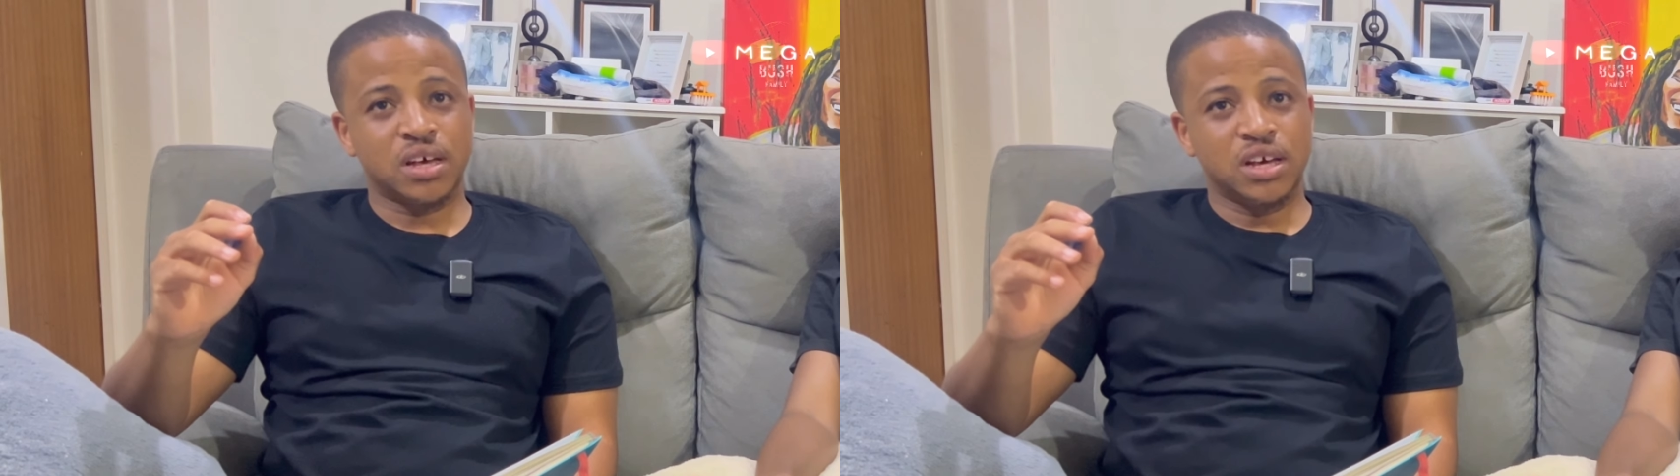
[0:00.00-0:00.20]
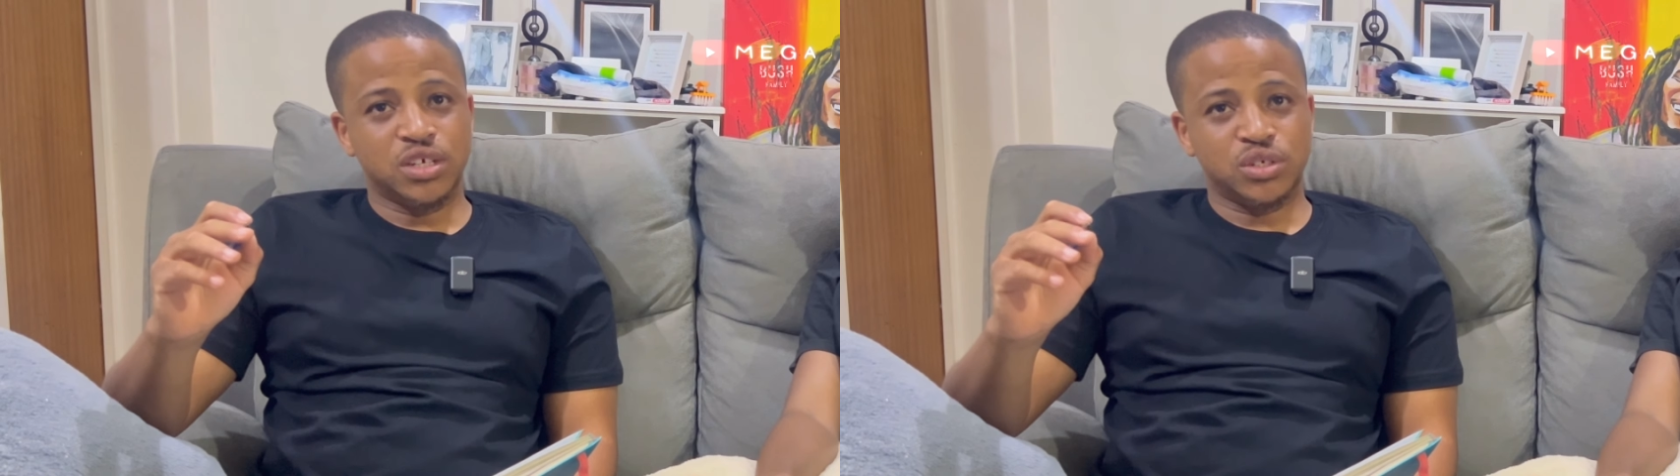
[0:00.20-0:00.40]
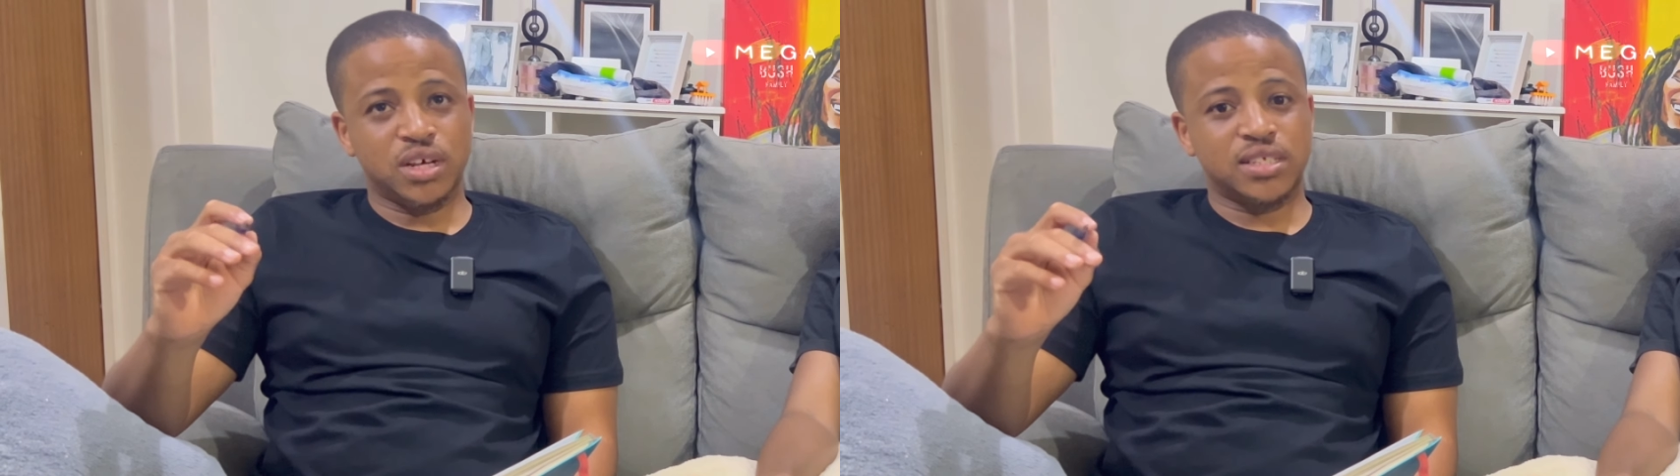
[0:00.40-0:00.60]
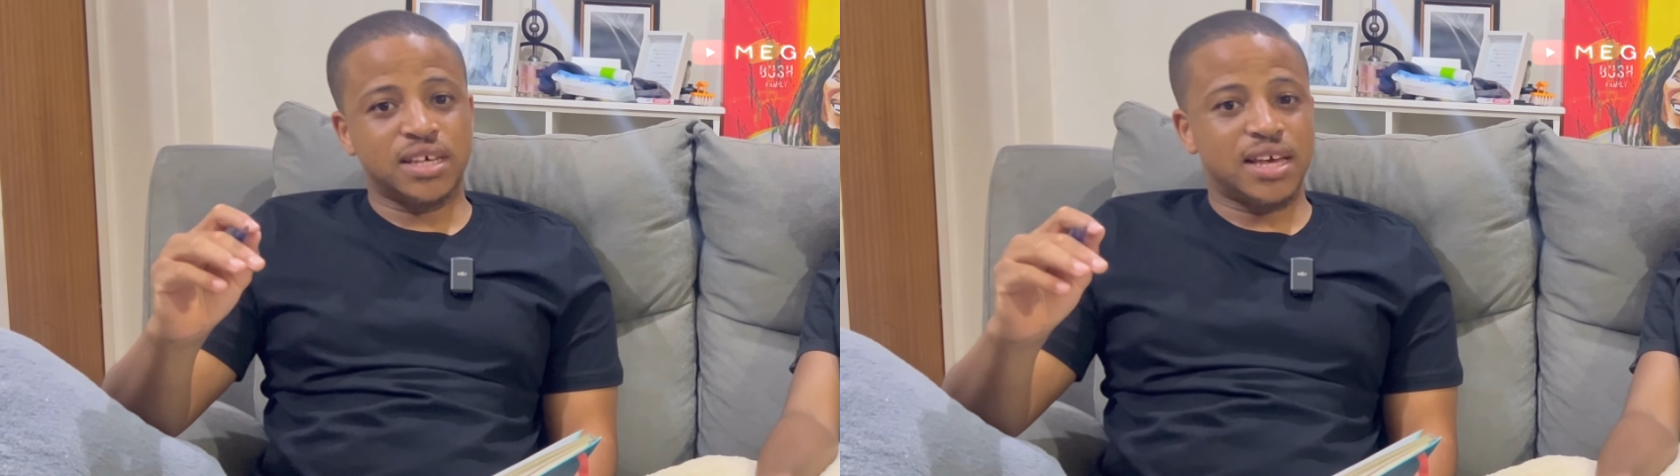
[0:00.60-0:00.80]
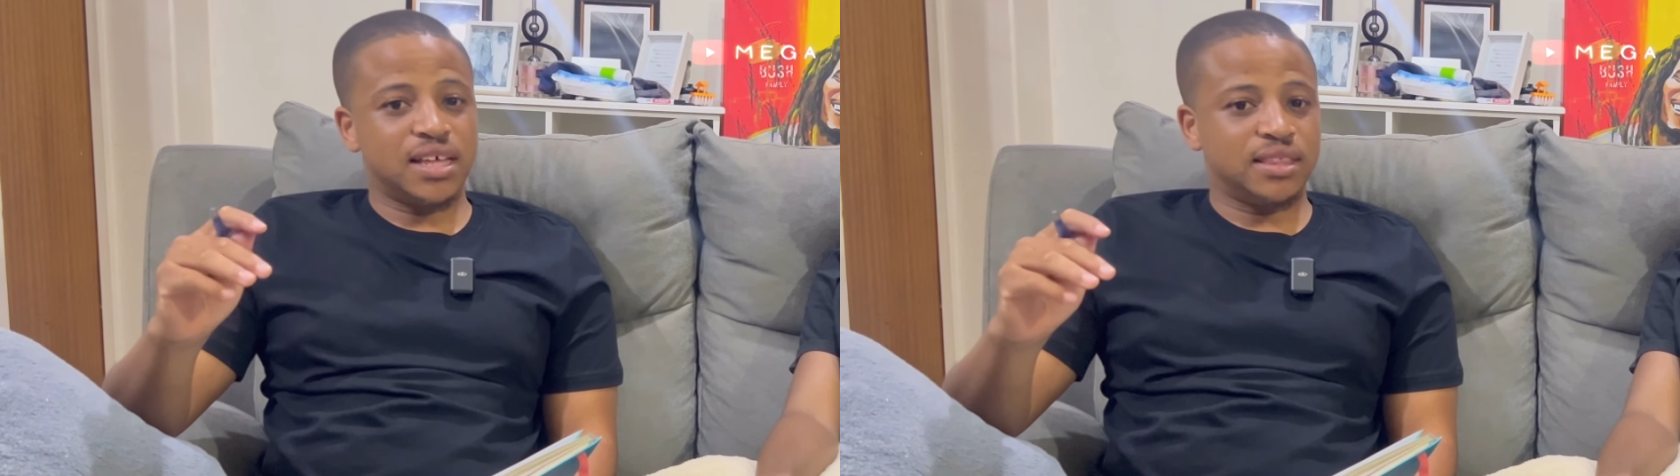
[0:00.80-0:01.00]
should I
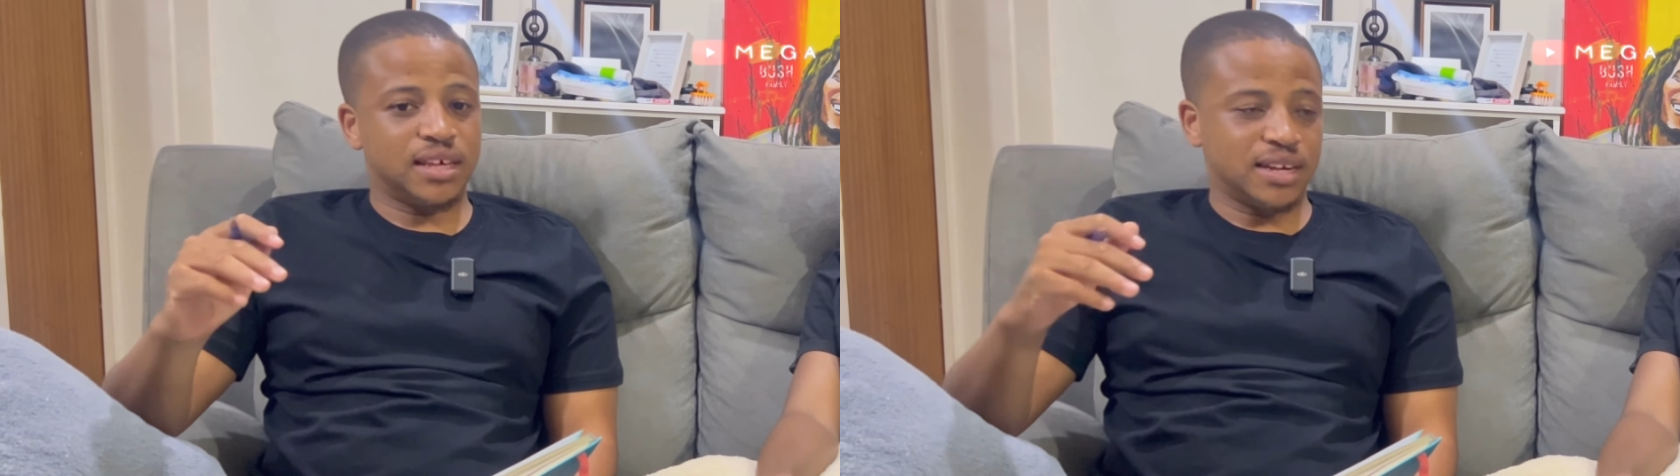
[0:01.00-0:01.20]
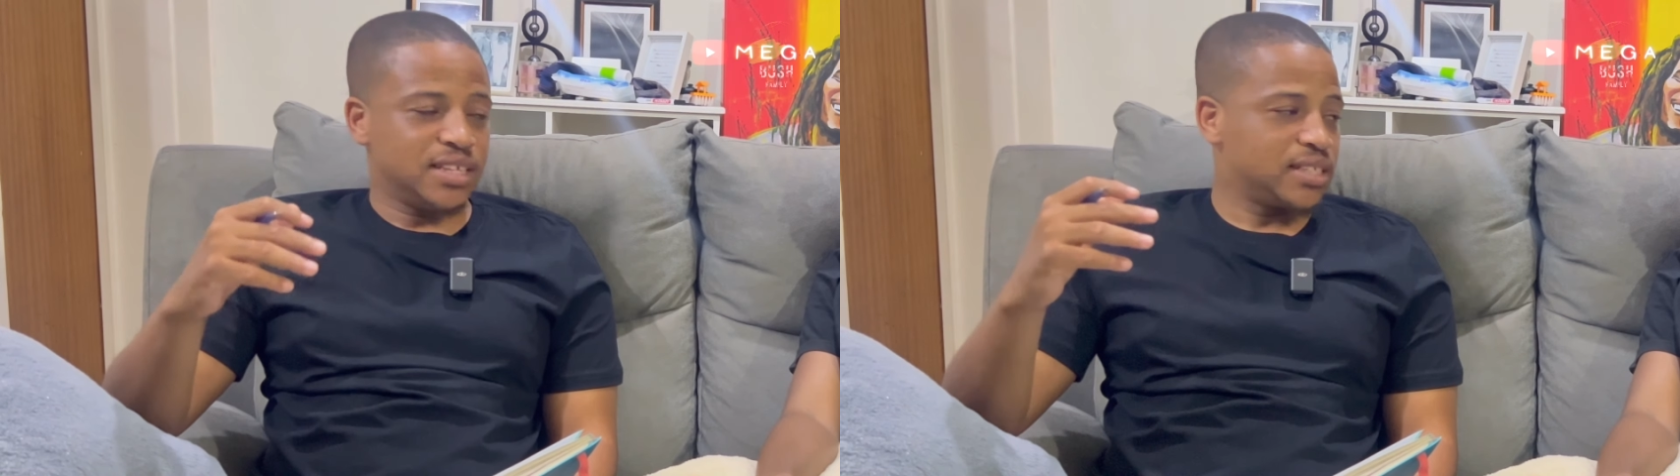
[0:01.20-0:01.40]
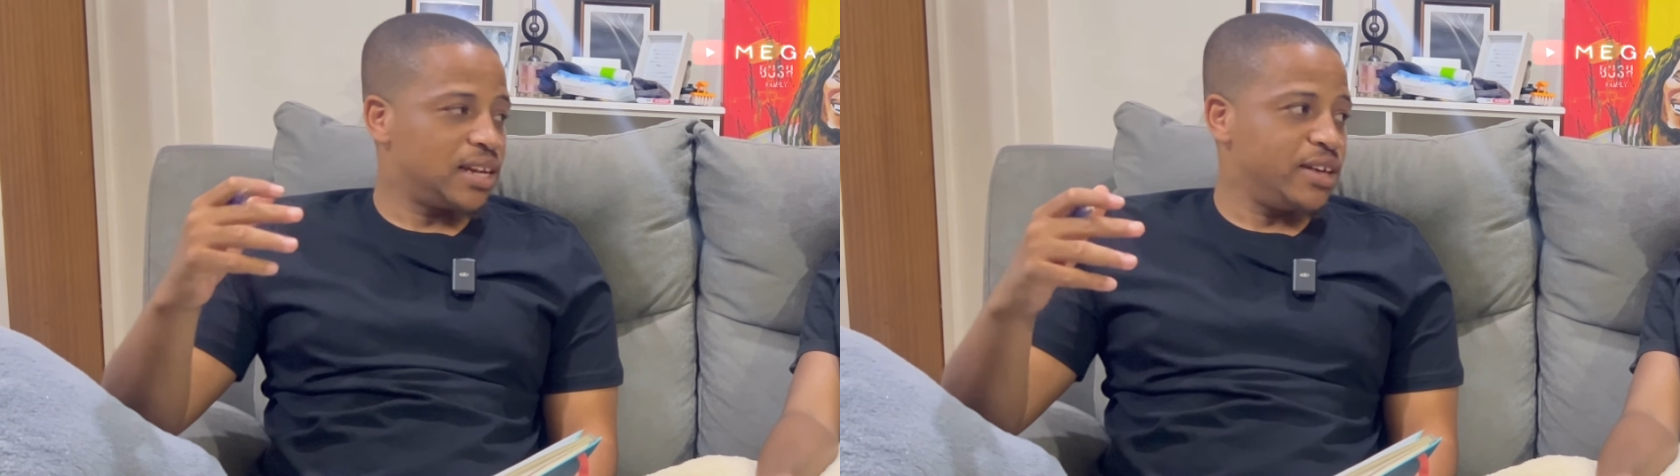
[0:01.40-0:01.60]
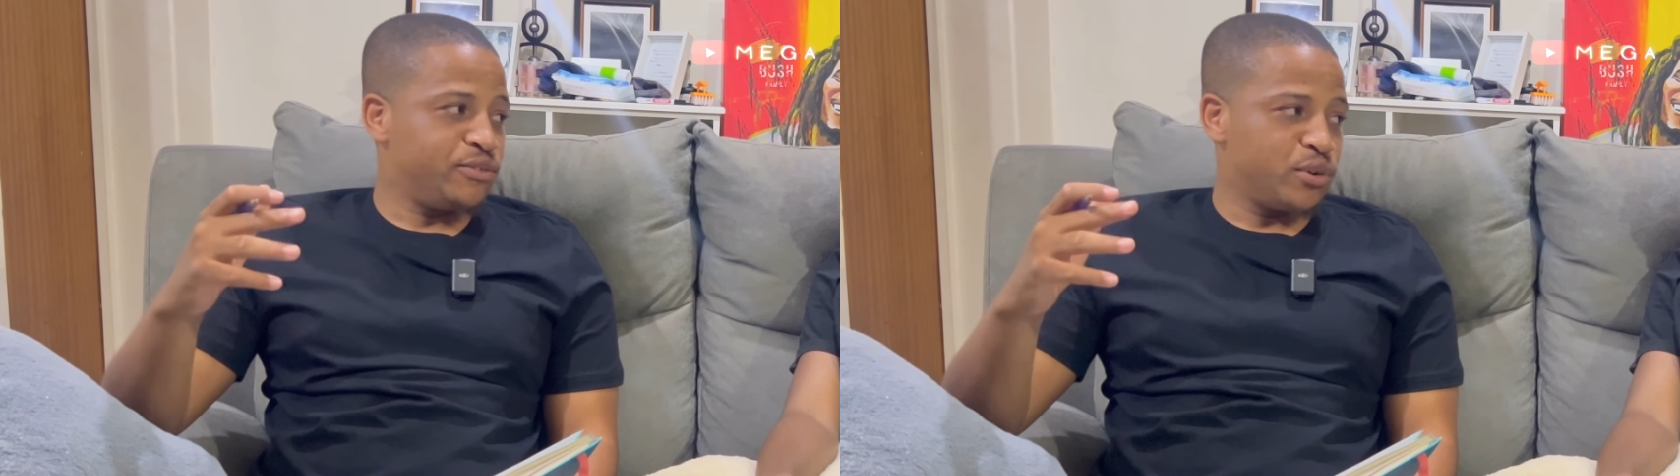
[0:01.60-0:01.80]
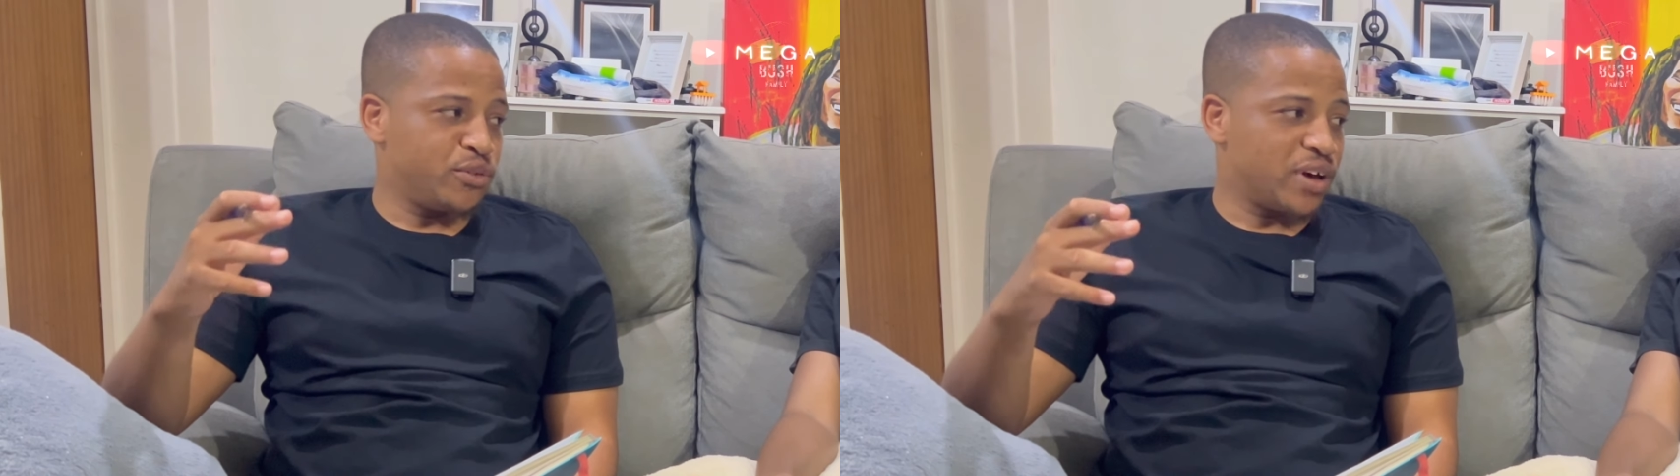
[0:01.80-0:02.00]
say, the risk
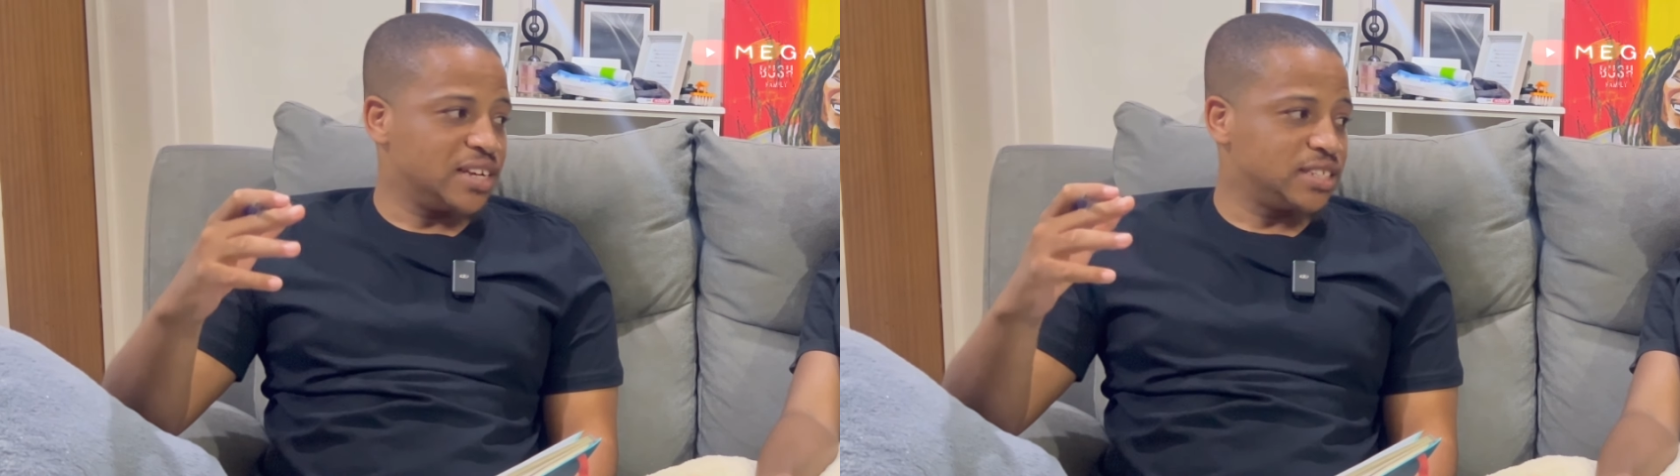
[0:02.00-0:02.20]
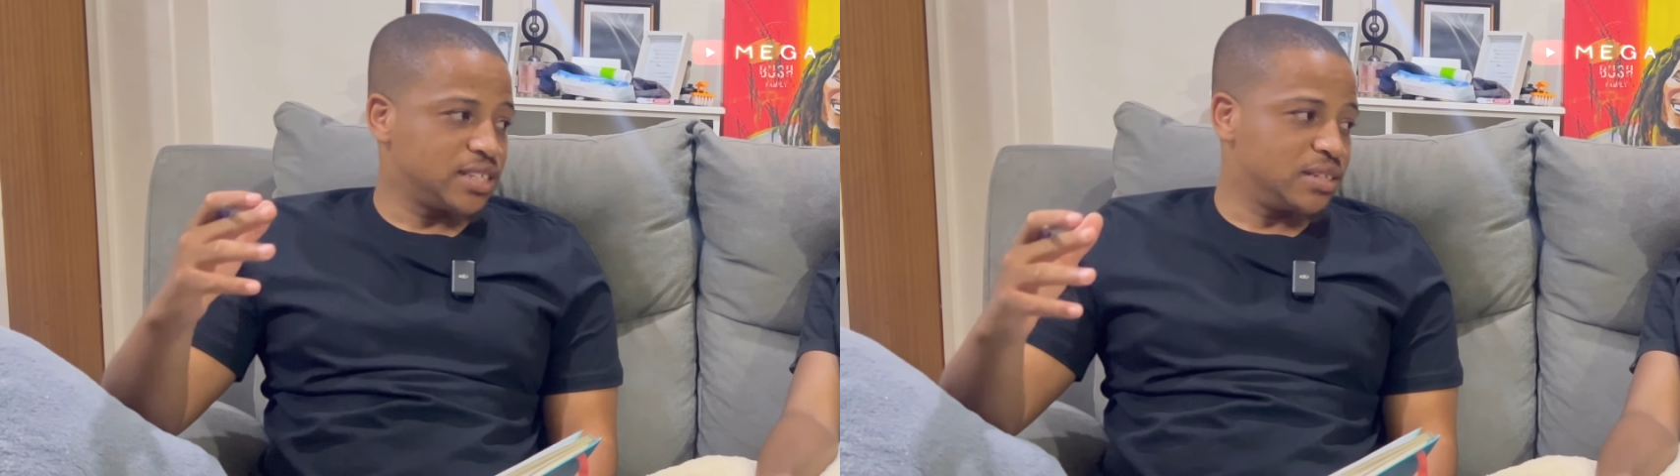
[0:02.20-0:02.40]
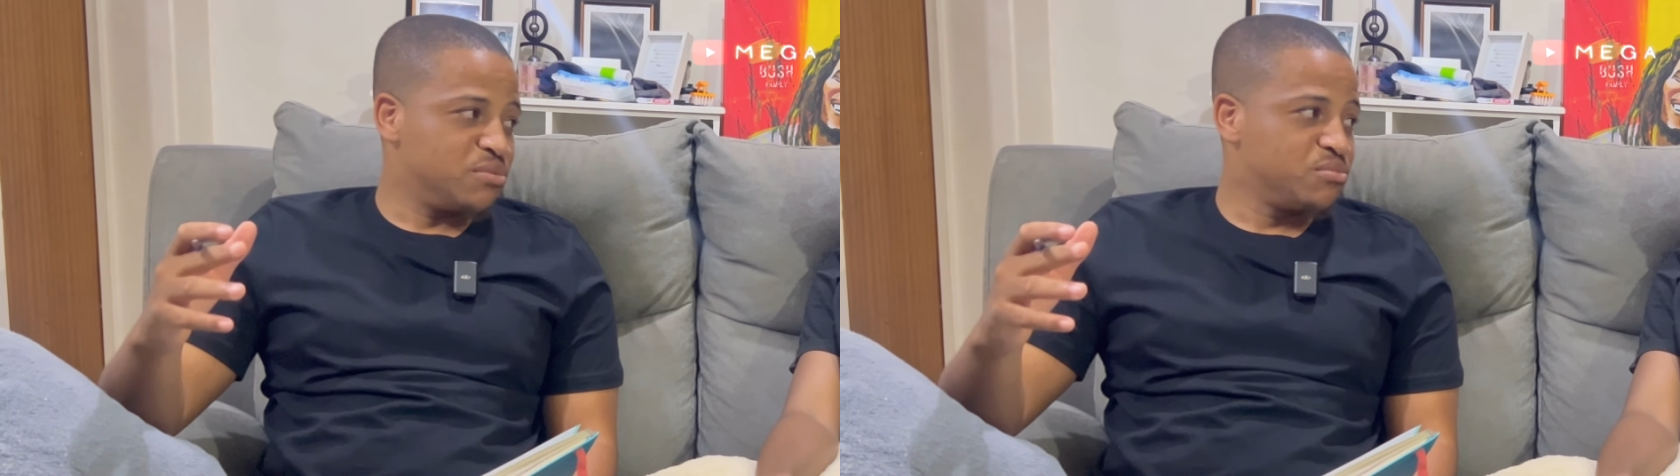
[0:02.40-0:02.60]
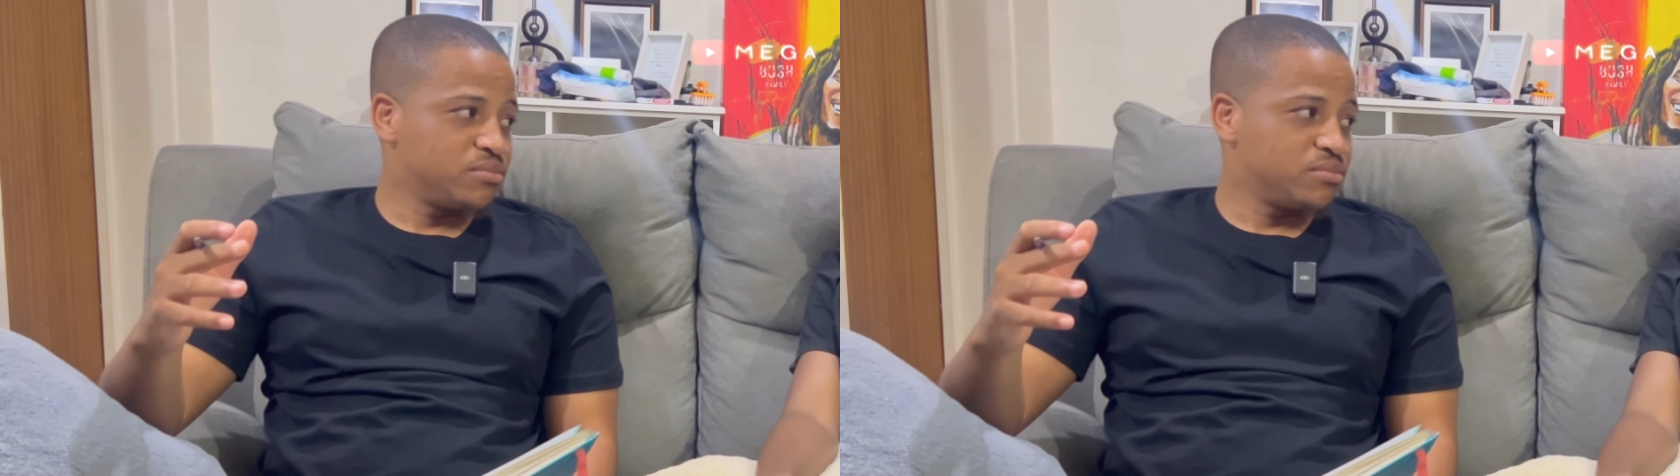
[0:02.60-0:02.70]
level of hunting them.